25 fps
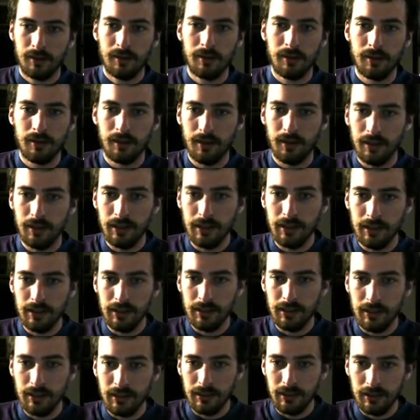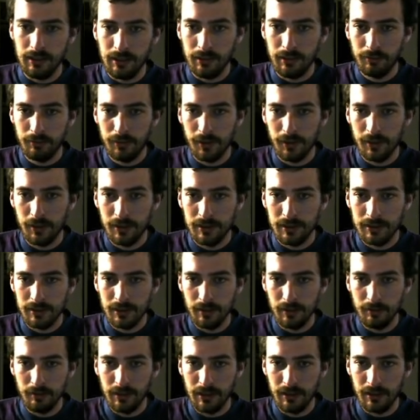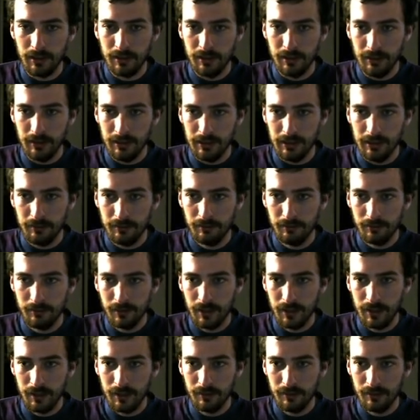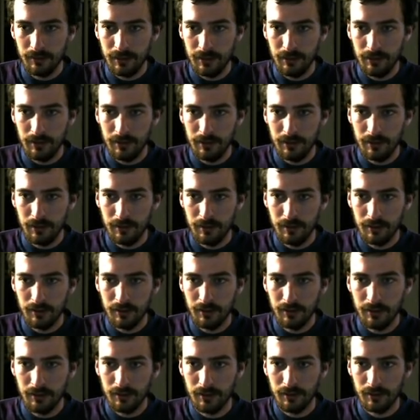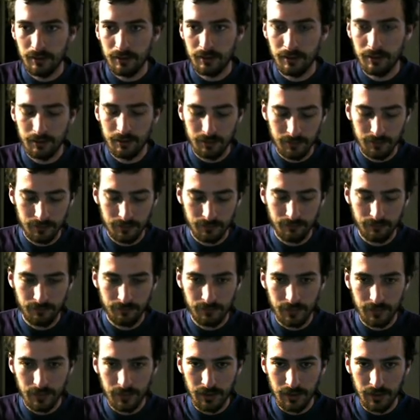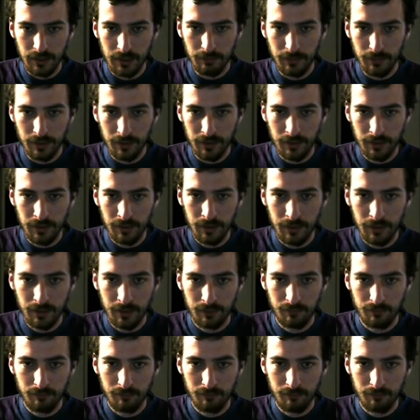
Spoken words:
the input is going to be our DEM file right here. Copy that.